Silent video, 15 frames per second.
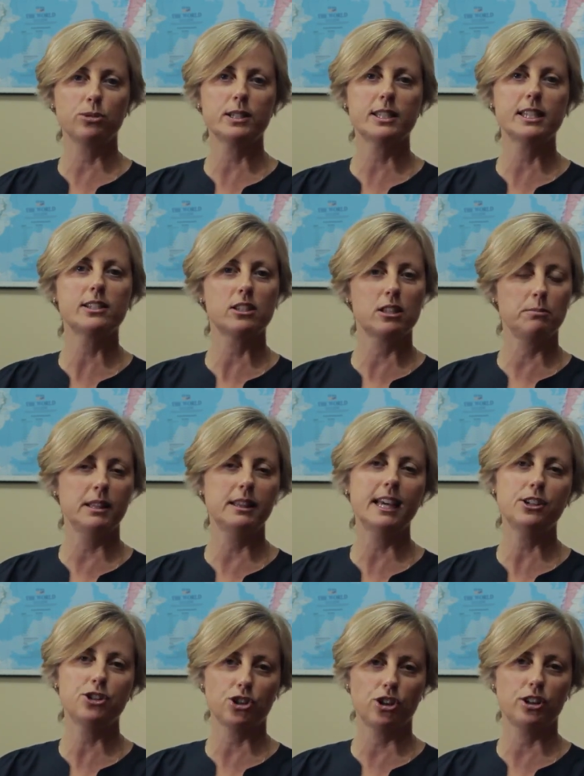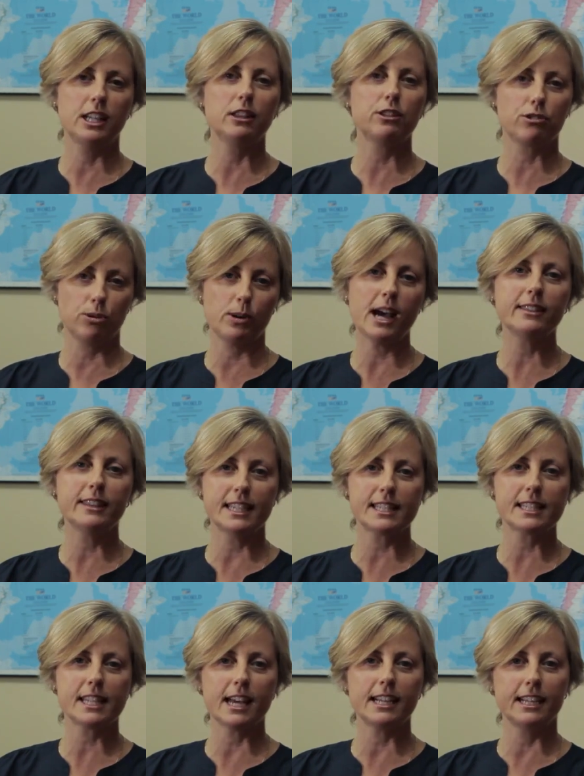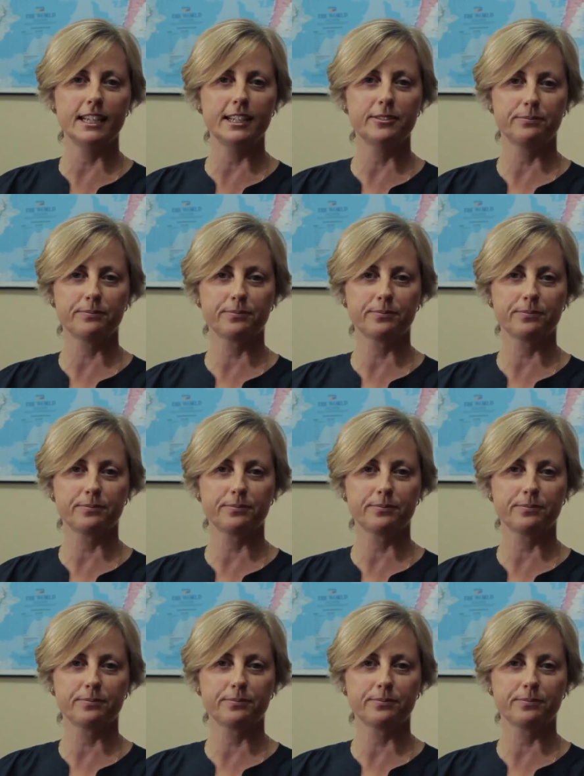to assist them in their journey throughout their study.